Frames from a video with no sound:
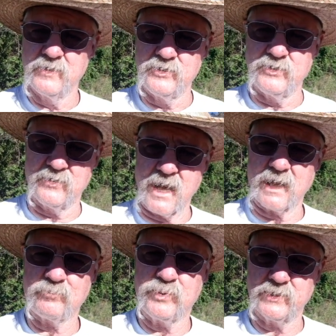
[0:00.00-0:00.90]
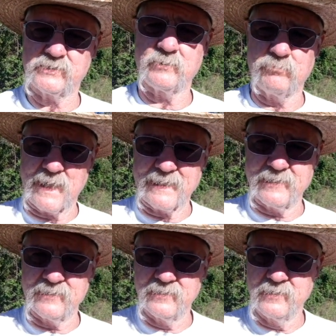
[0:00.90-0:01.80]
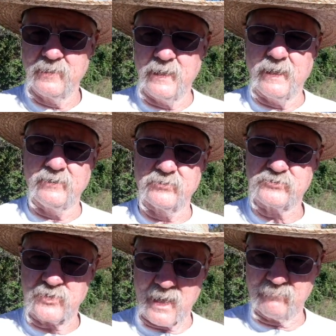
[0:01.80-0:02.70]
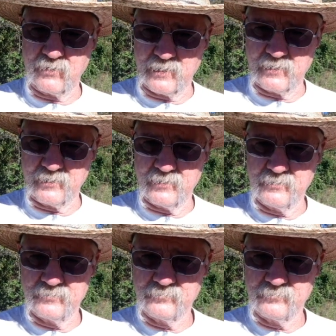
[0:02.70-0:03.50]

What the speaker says: you got to put the bait in the travel area.